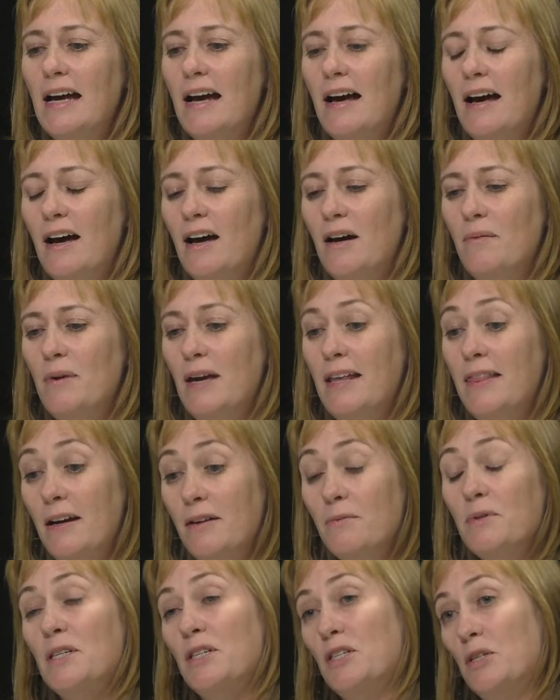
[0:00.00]
And
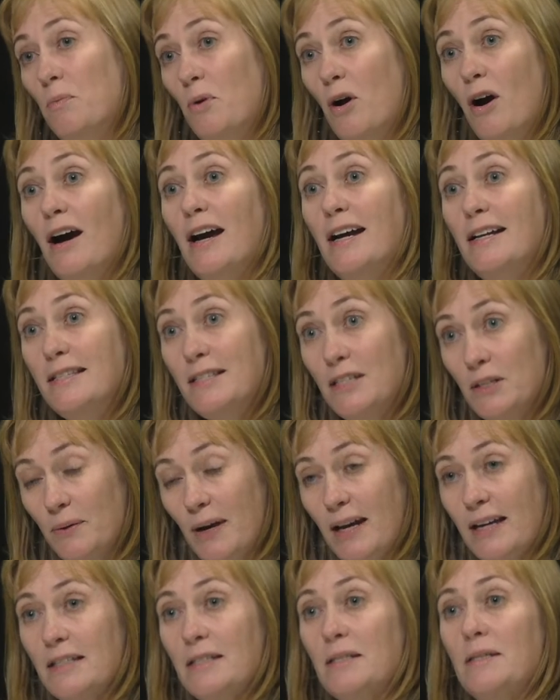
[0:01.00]
that was a surprise to
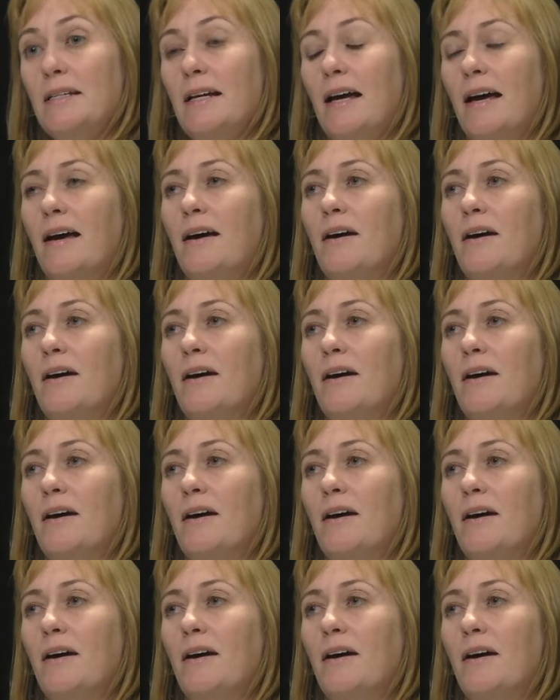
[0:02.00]
us.